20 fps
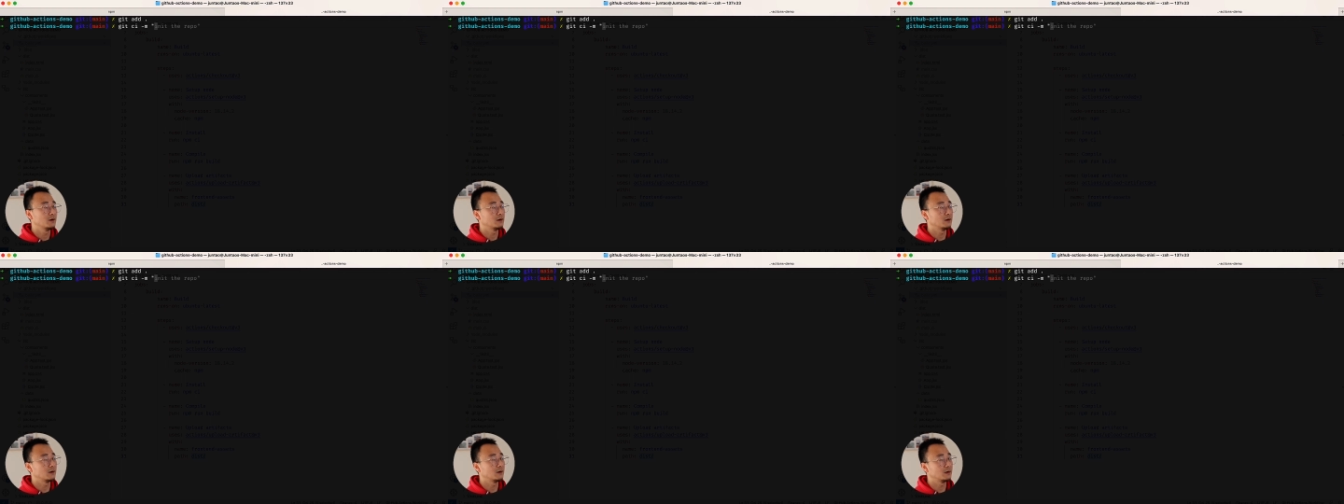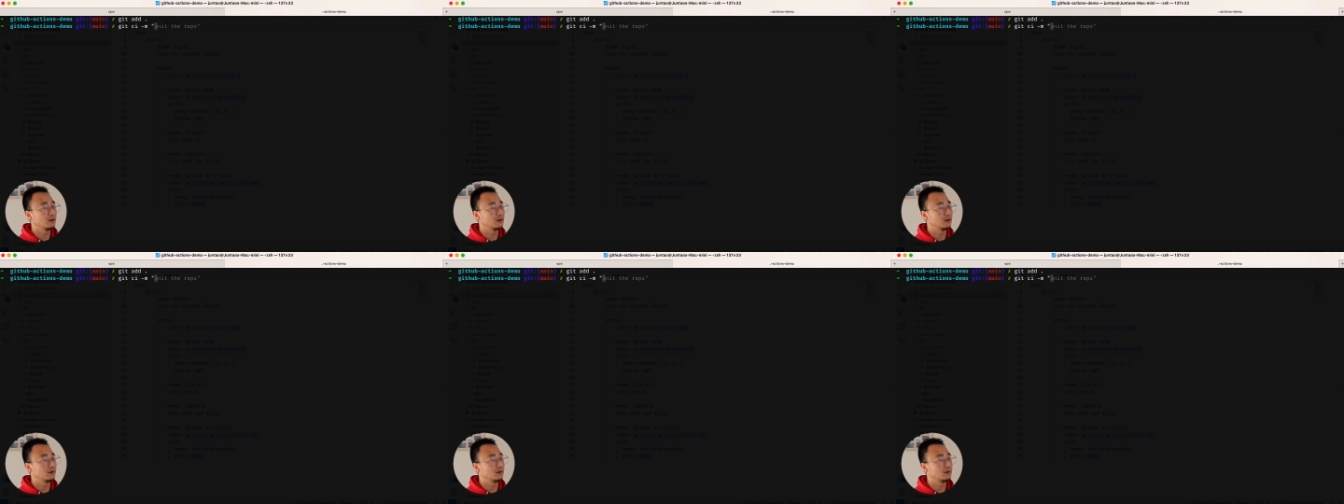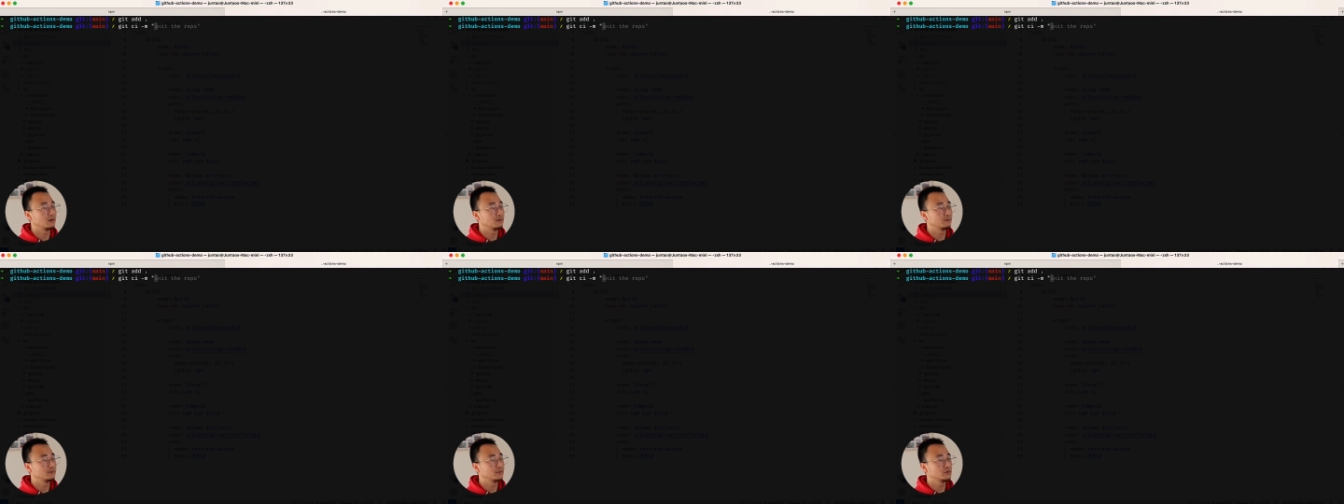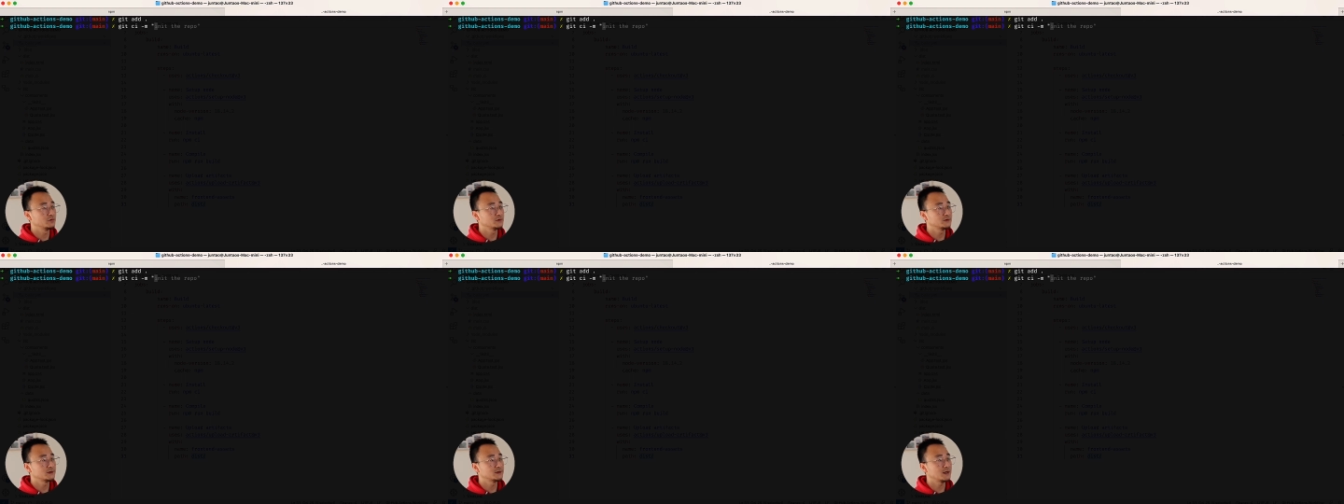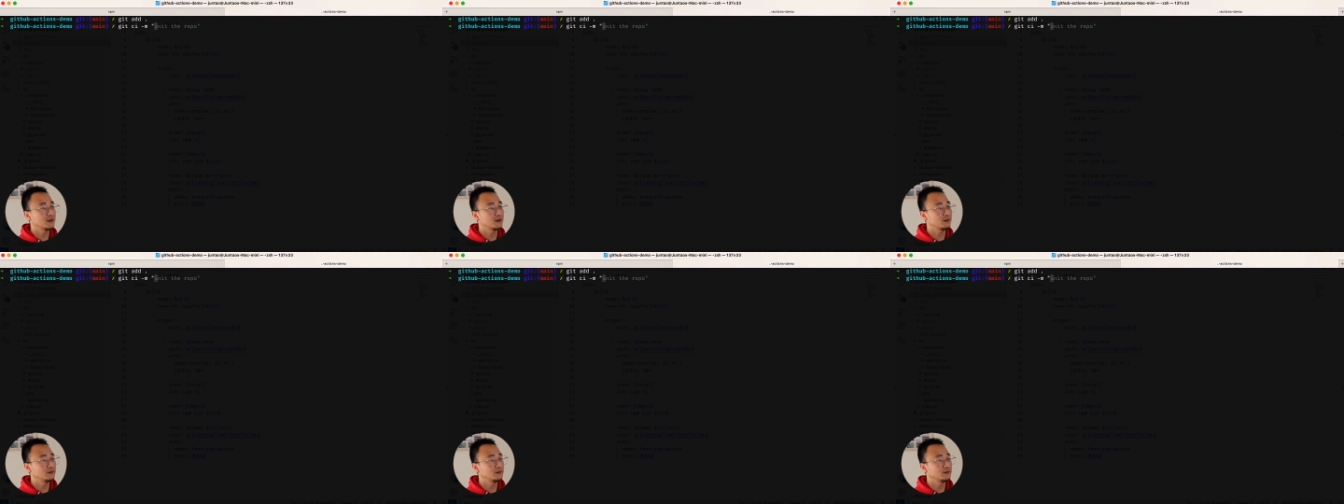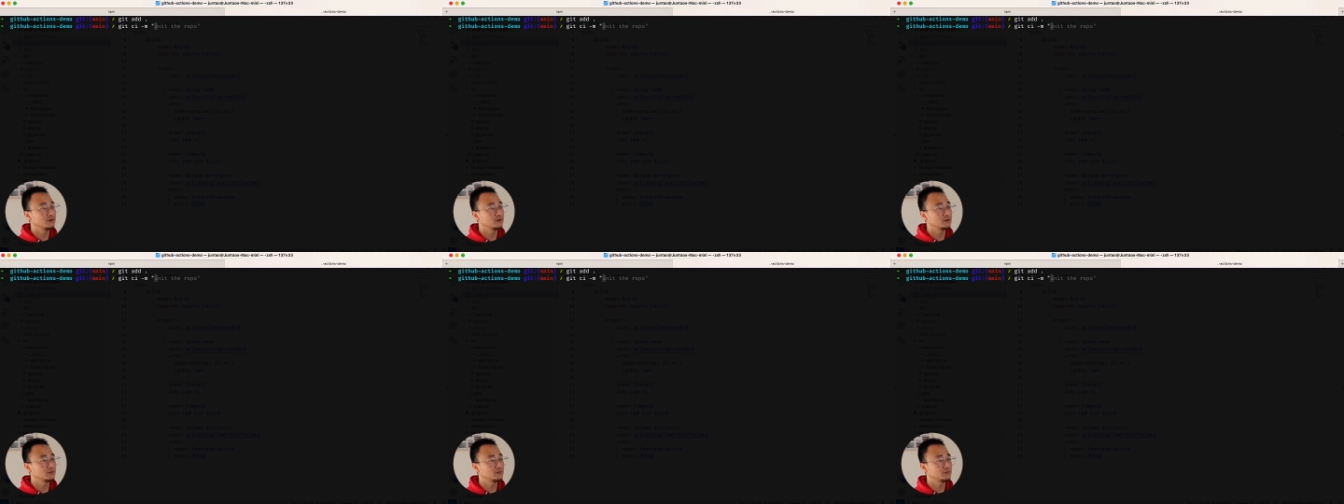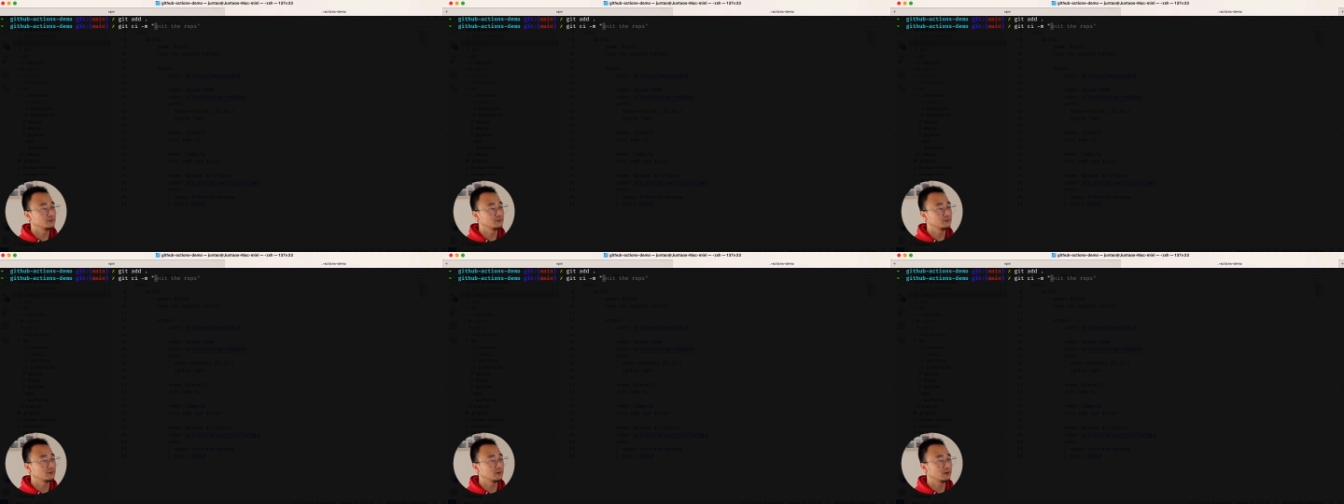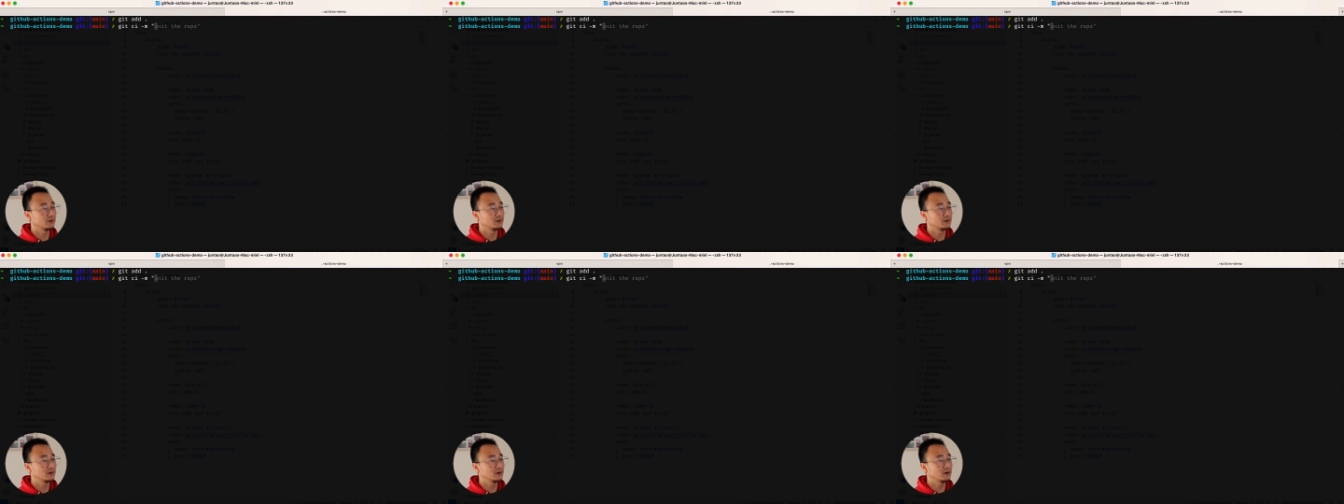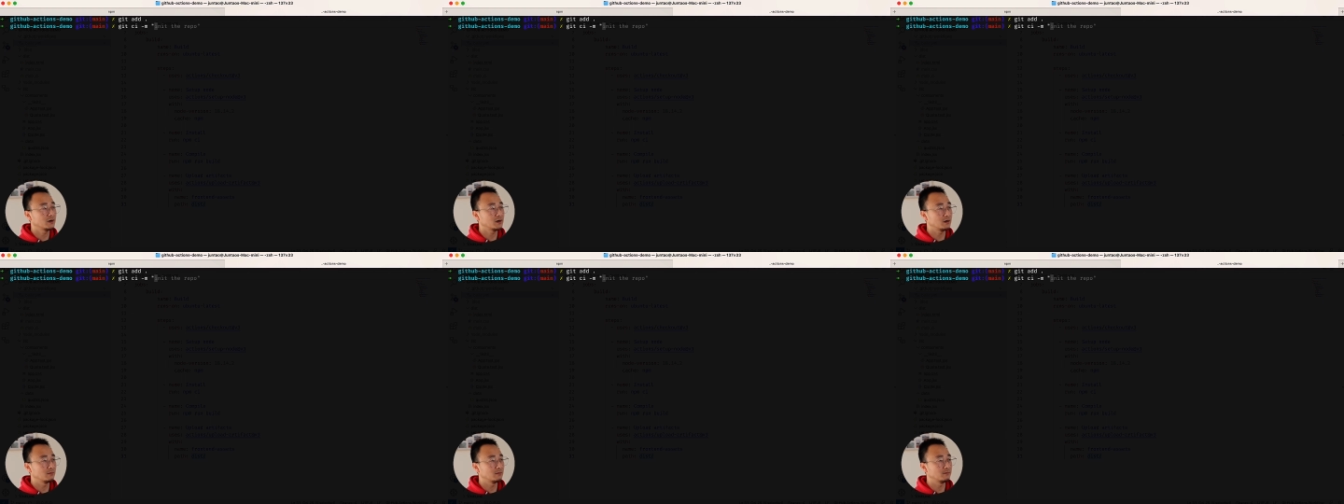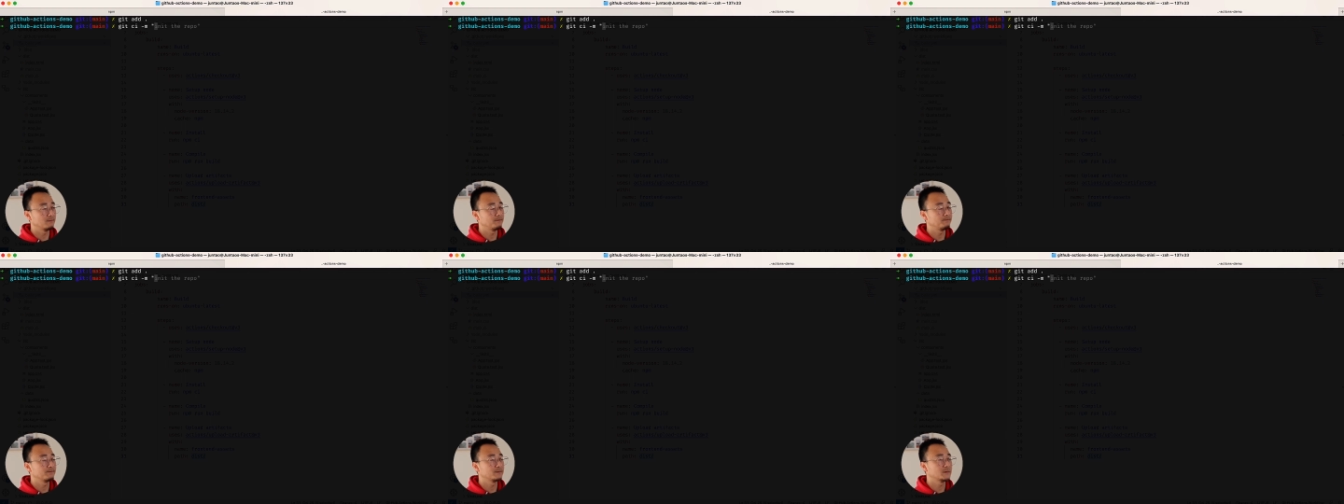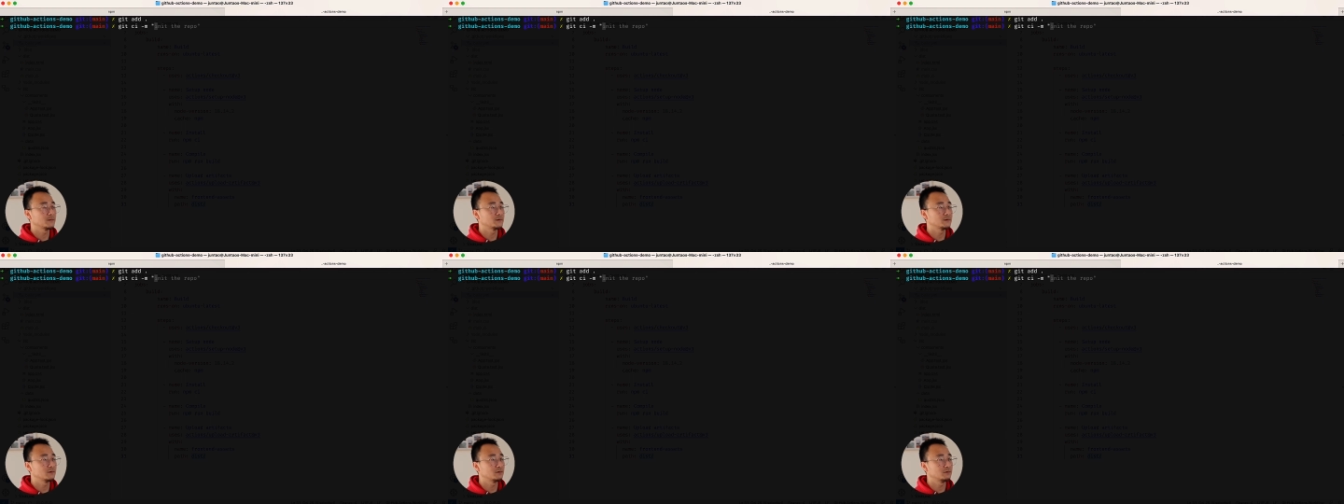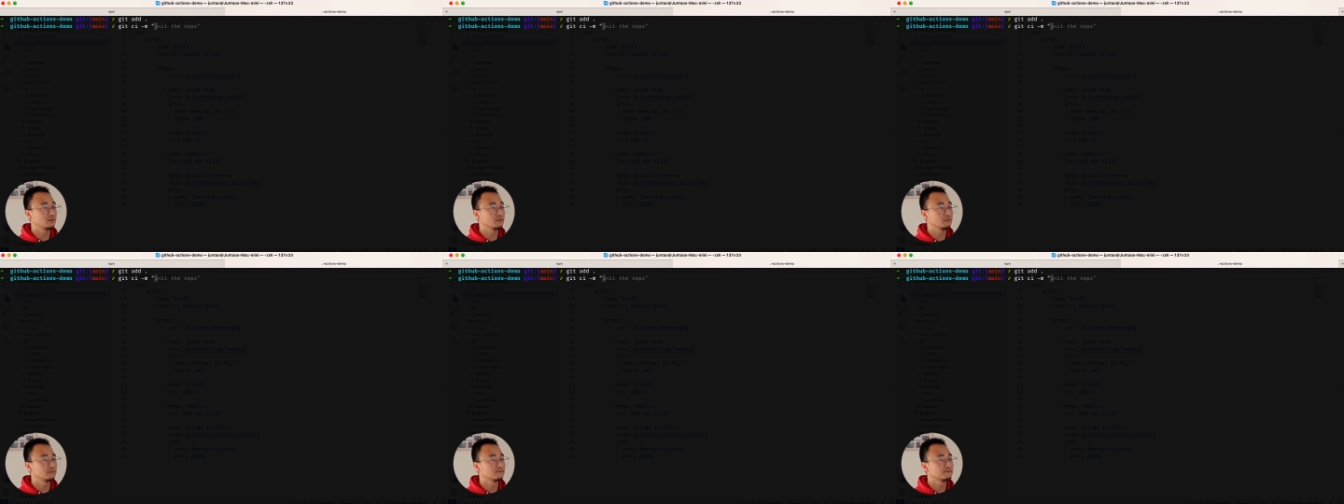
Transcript: uh, push that into uh, GitHub. So